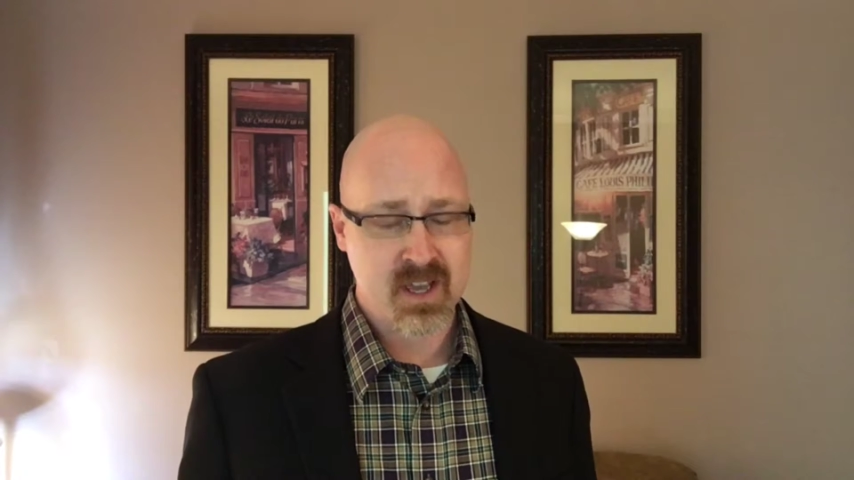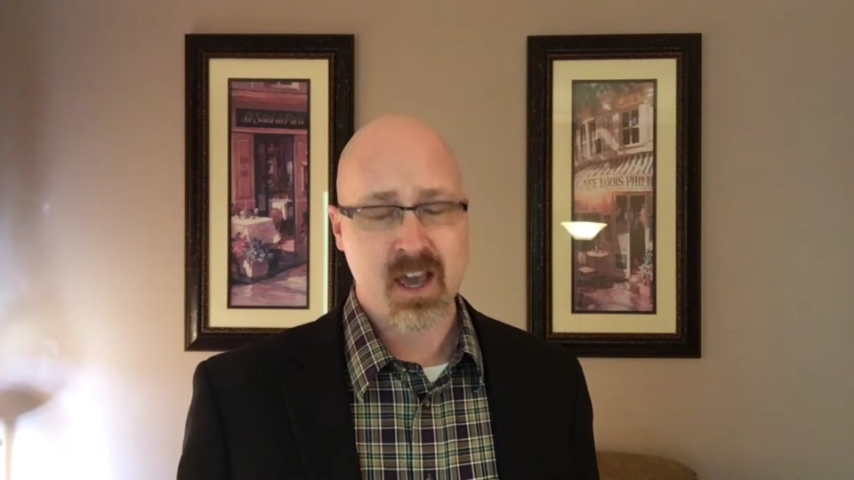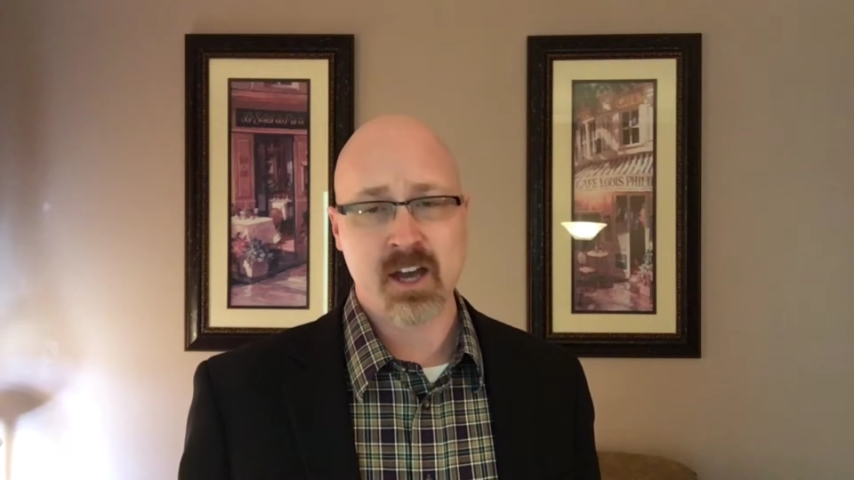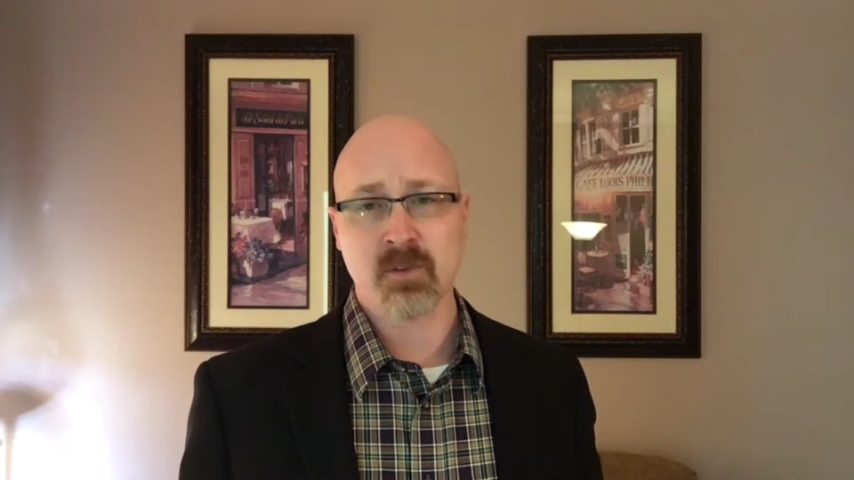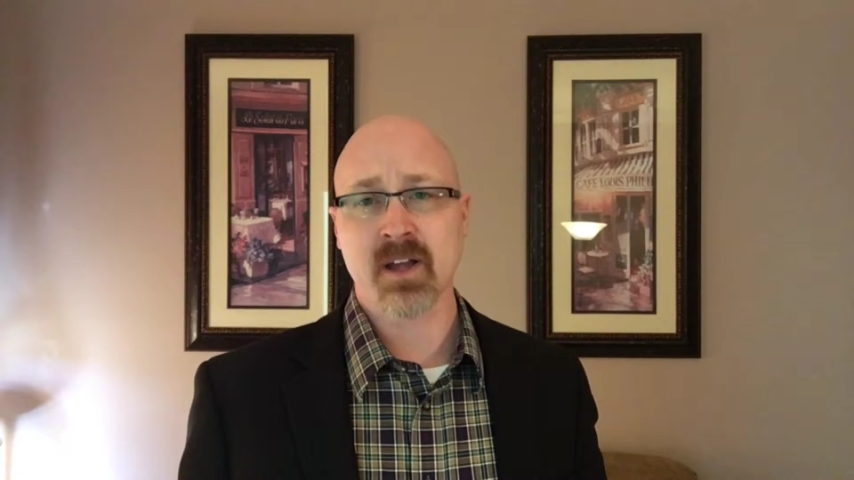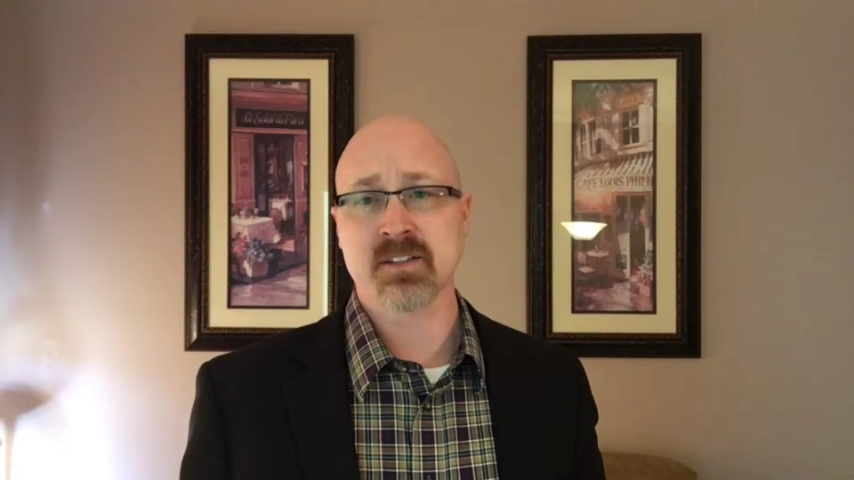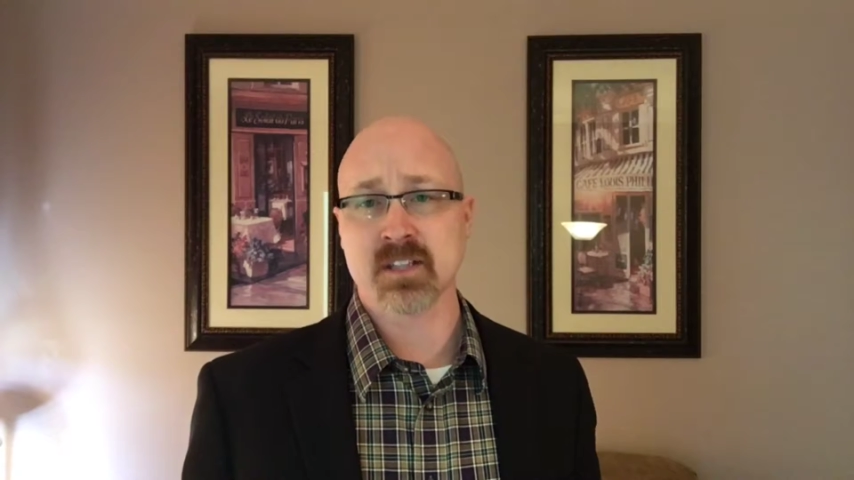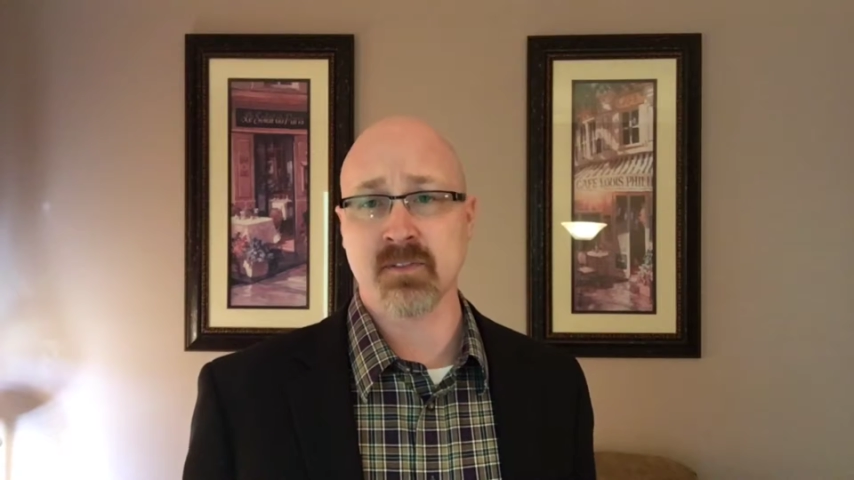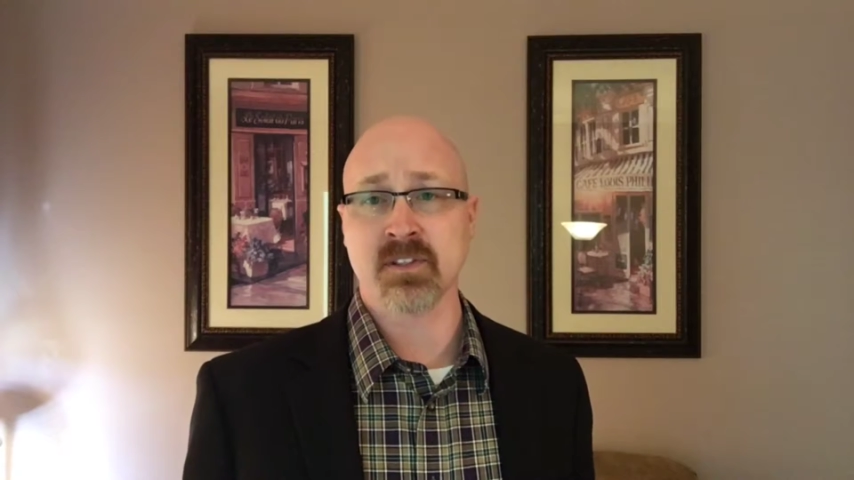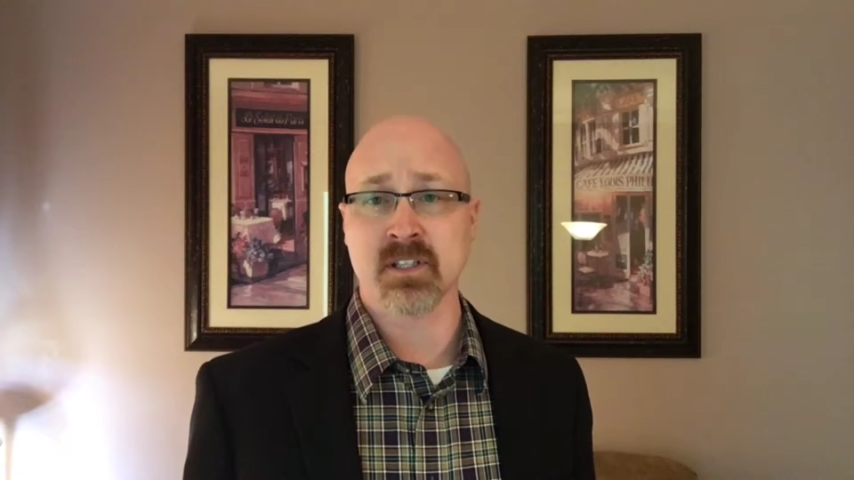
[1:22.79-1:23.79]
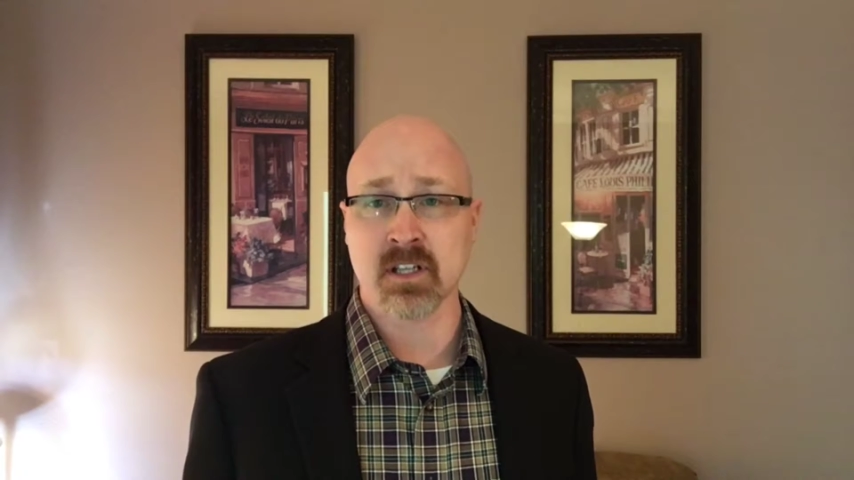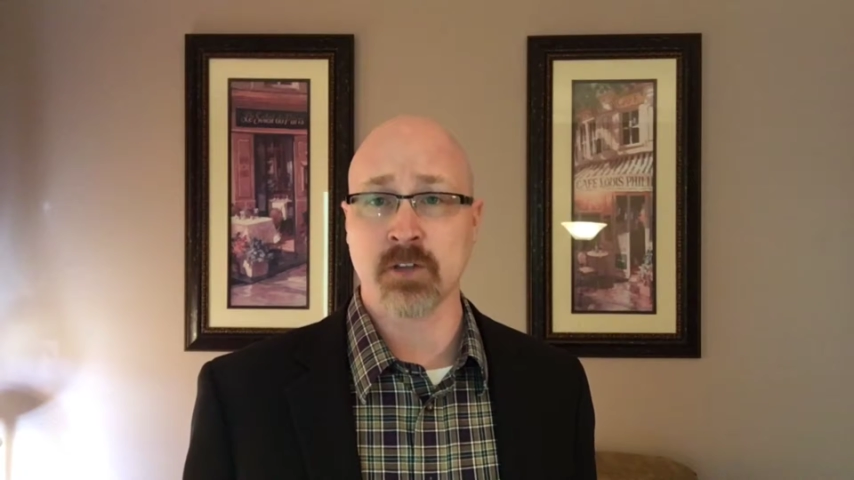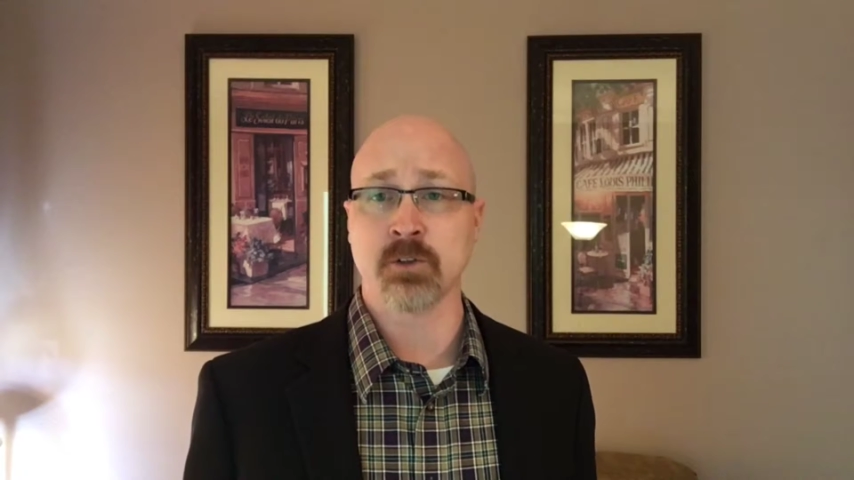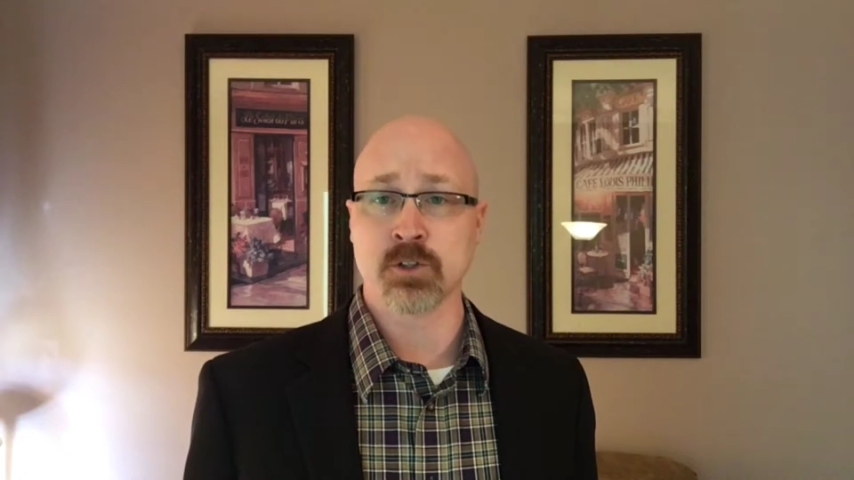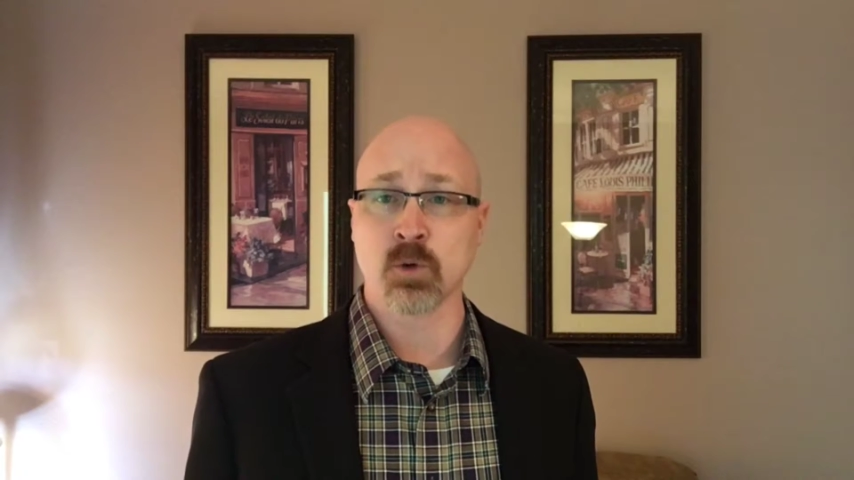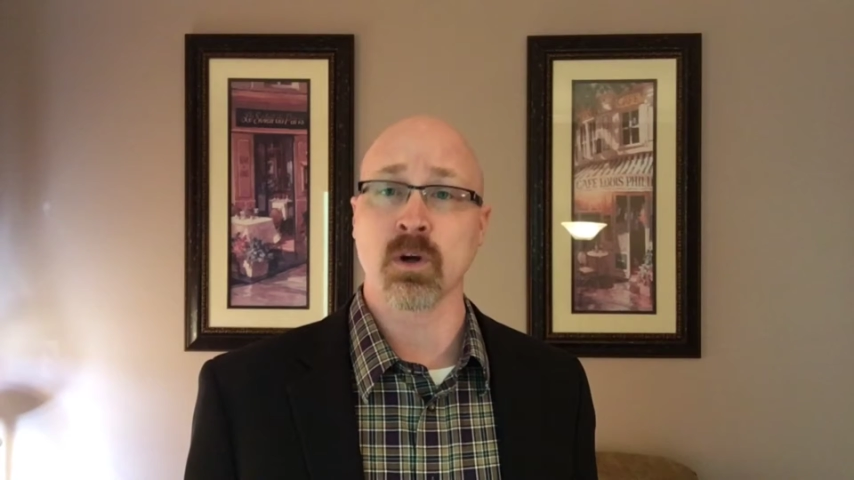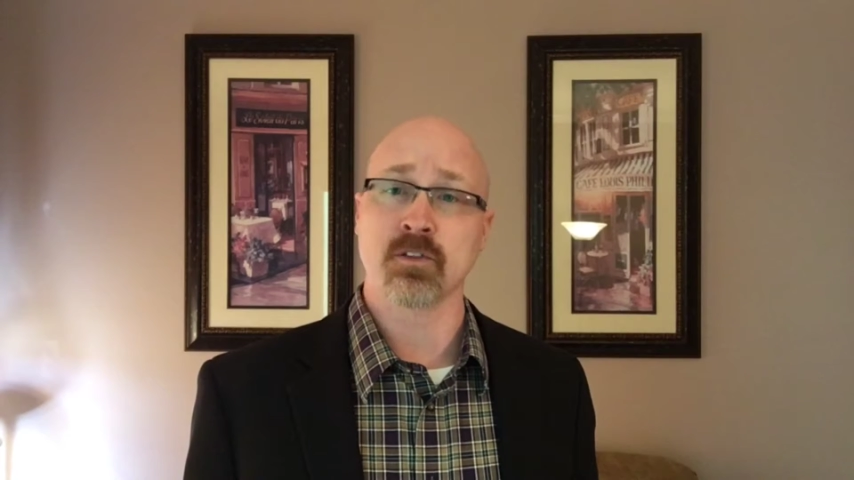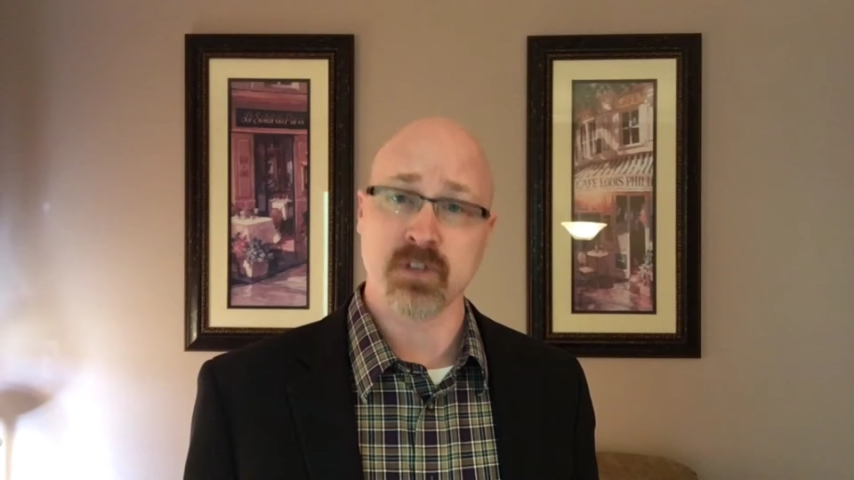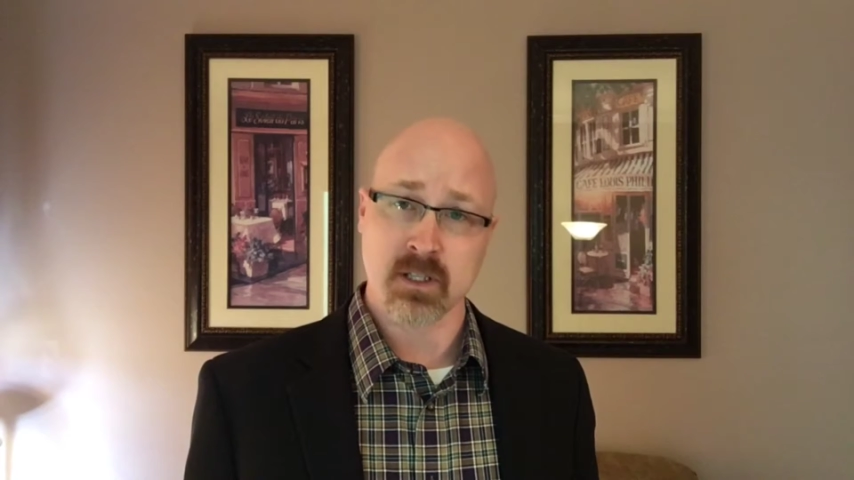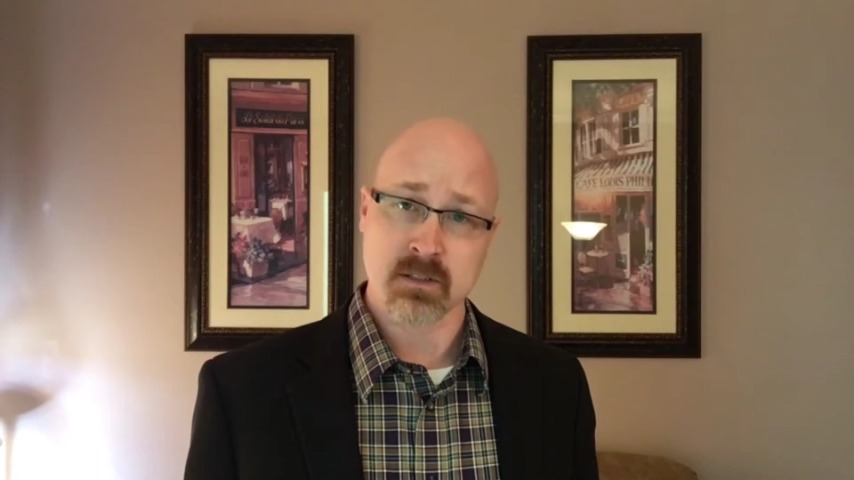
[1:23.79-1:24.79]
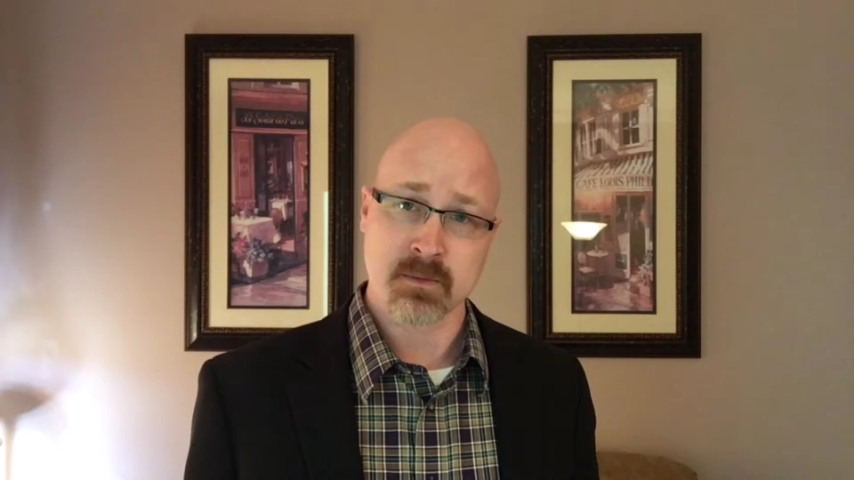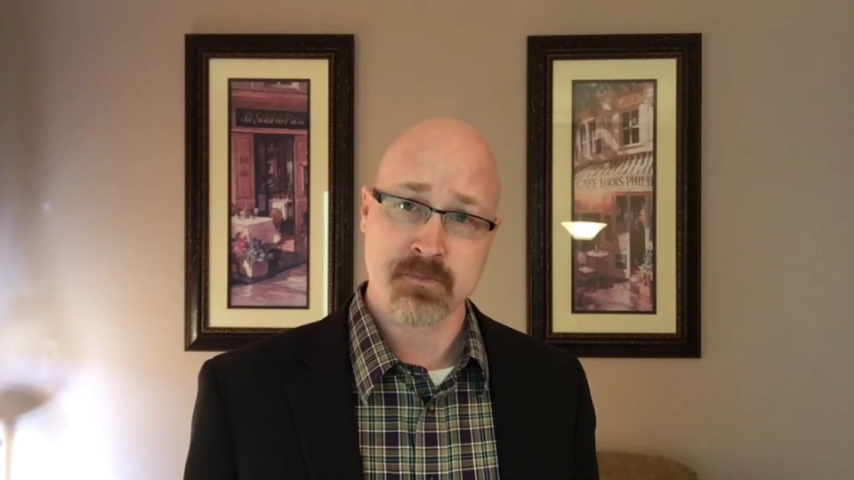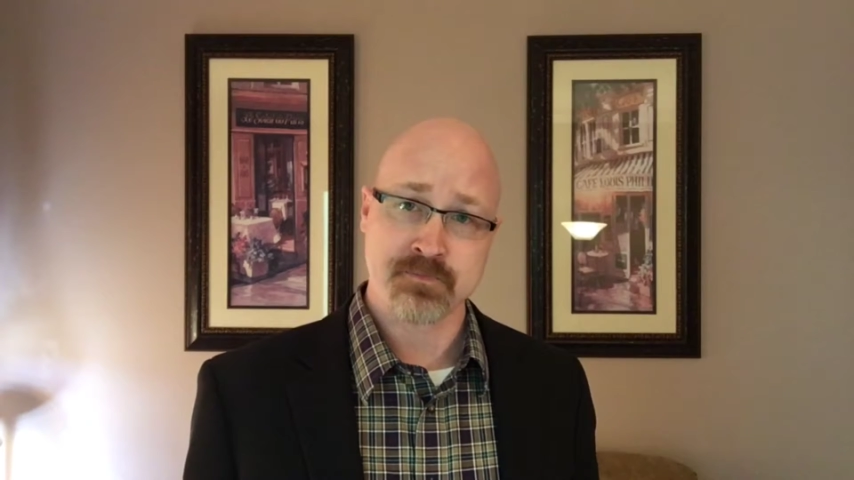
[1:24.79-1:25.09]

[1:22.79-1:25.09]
and around 1,700 square feet.